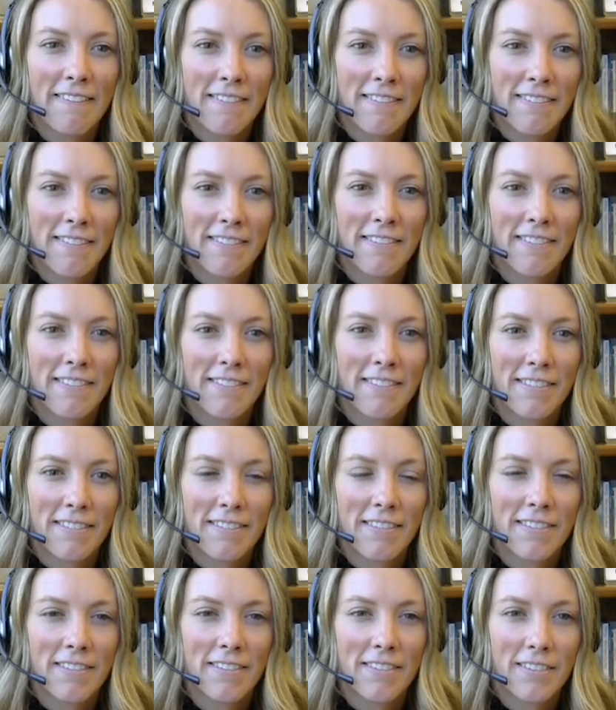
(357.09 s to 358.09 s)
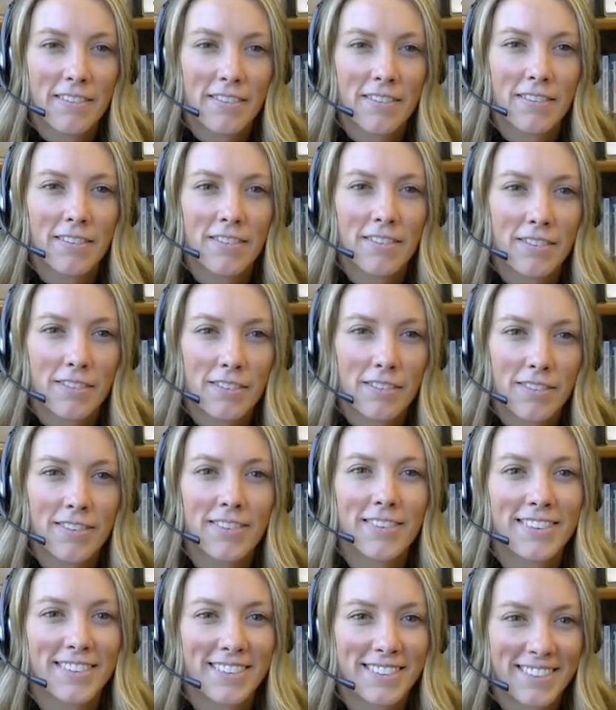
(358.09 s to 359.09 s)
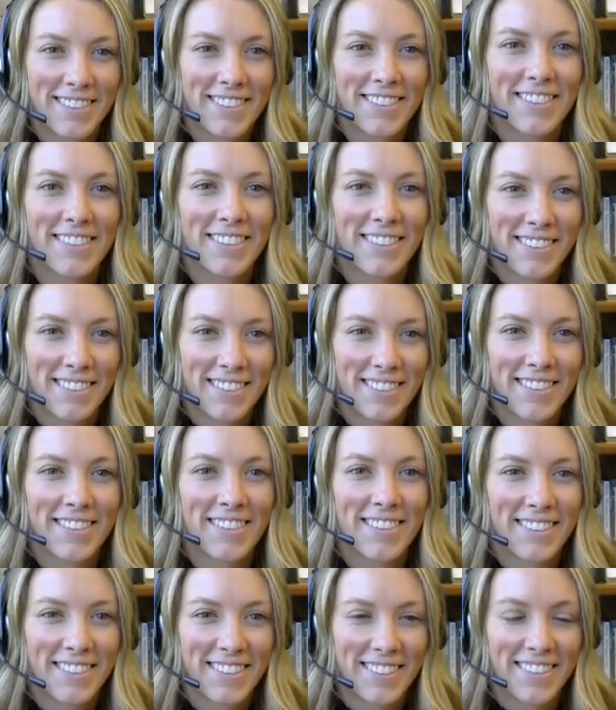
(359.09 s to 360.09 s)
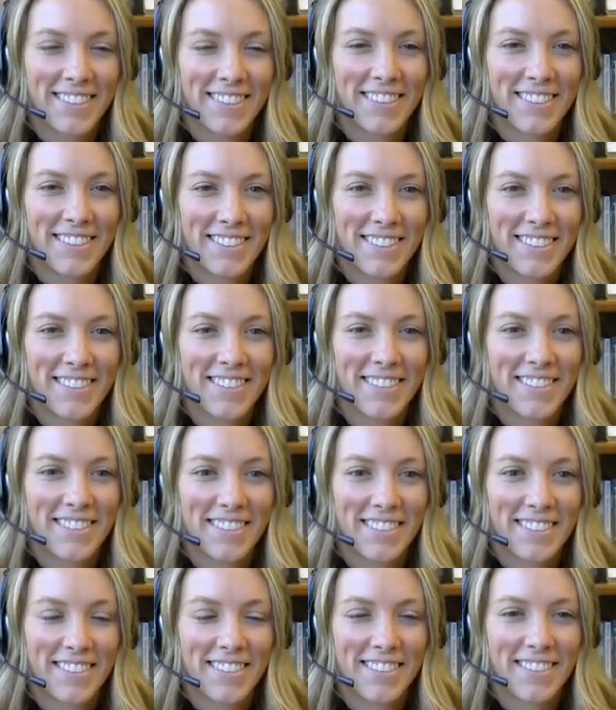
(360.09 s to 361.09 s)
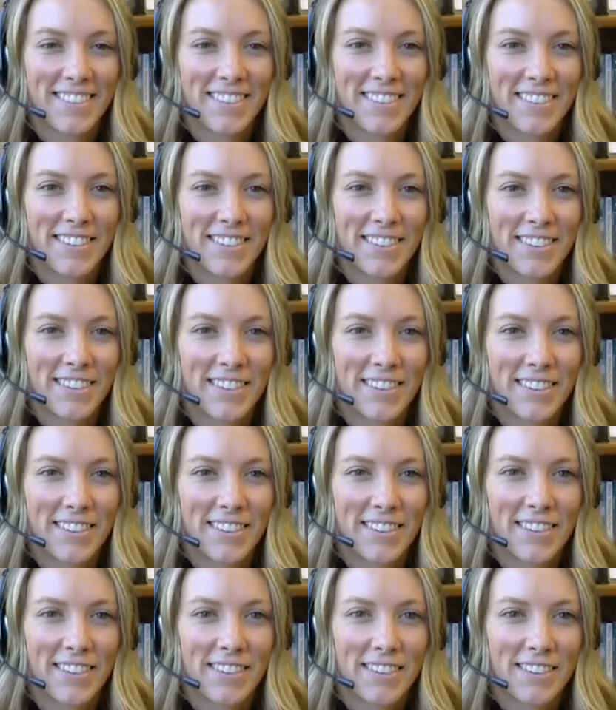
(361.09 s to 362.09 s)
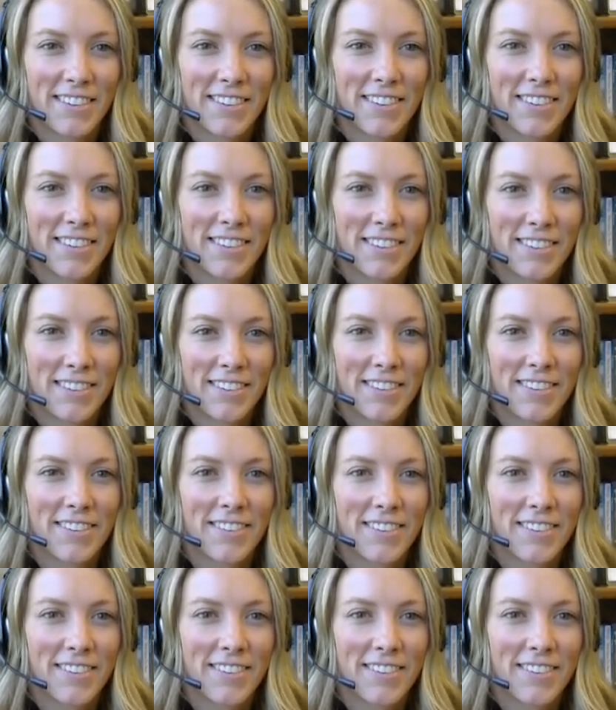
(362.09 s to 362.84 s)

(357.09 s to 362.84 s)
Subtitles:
[no speech]